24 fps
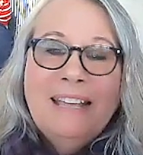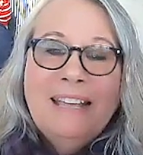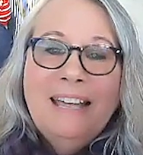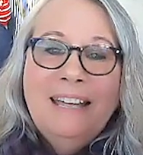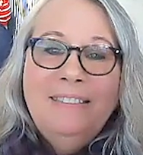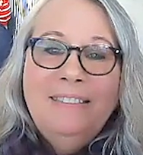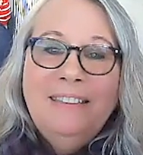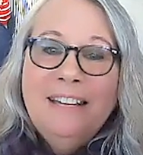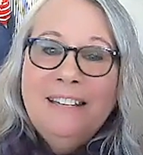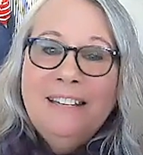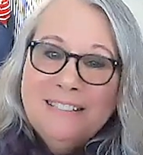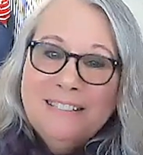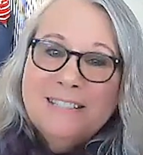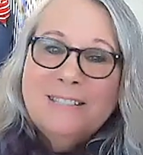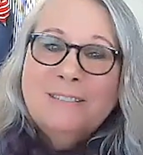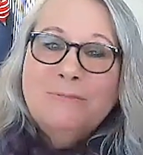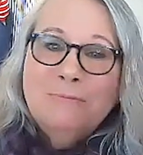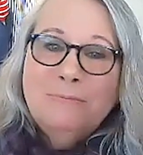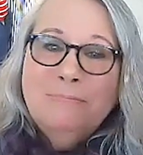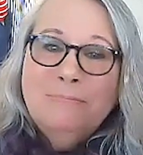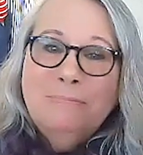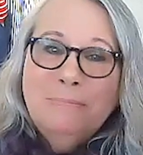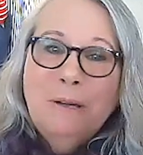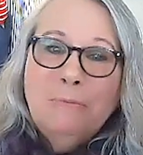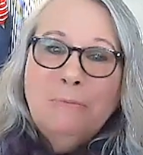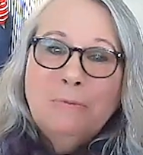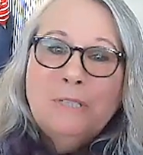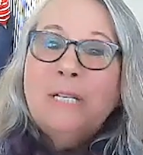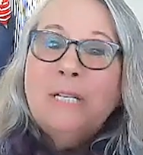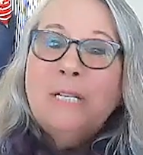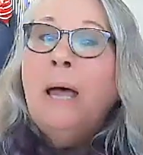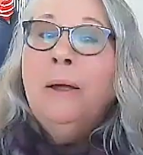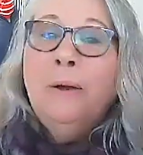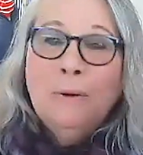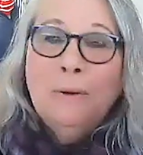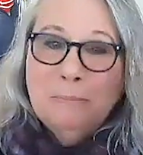and that's my
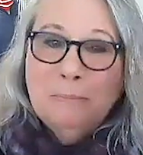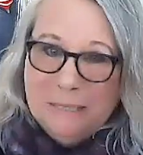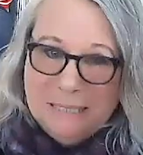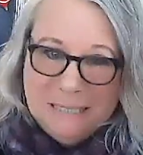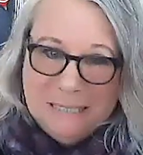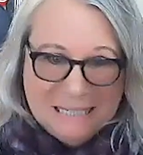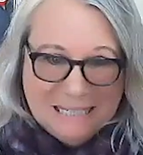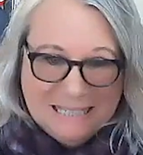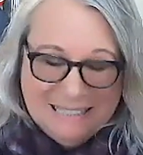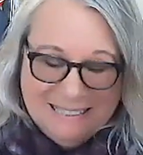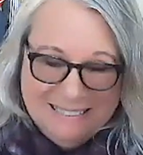retirement